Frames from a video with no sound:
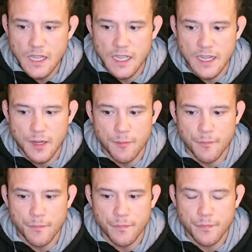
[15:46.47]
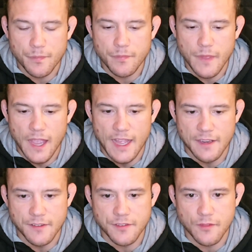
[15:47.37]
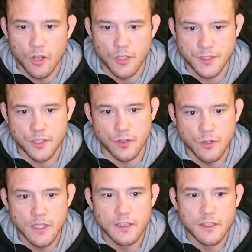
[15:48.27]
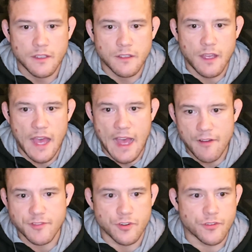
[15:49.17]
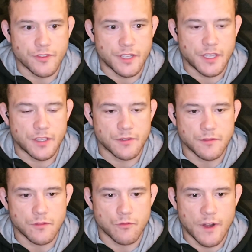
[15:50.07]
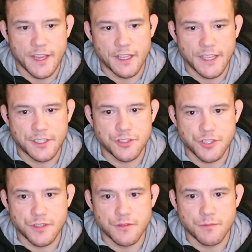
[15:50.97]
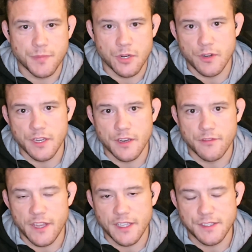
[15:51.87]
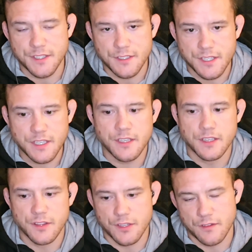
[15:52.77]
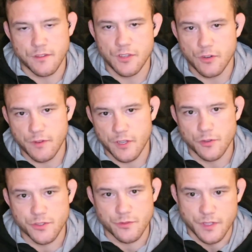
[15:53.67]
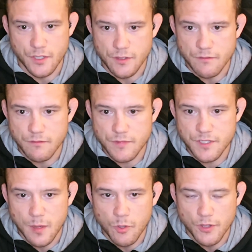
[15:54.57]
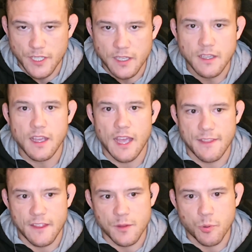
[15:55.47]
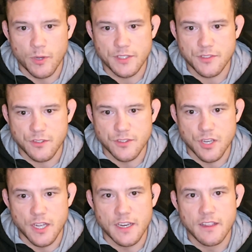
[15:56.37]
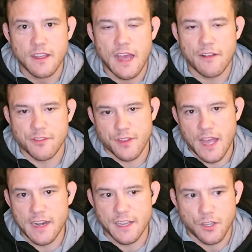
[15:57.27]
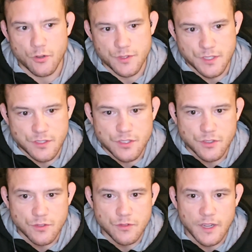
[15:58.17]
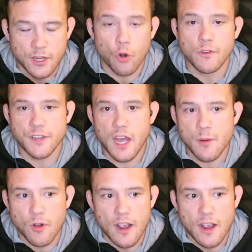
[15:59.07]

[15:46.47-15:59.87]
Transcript: And also, after the regulation period of ADCC, it goes through the sub only, and then the points turns on. After that, it goes into an overtime